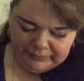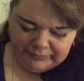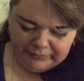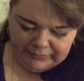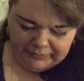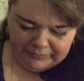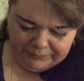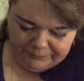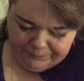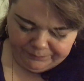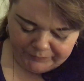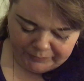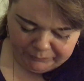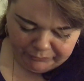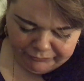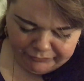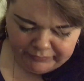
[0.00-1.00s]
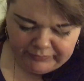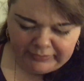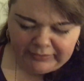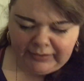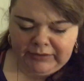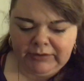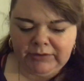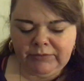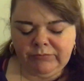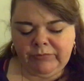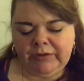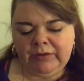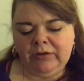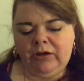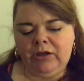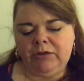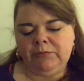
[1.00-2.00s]
I'm not feeling like any
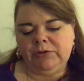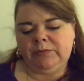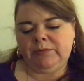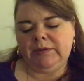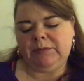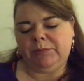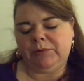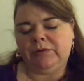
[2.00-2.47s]
real arguments with you,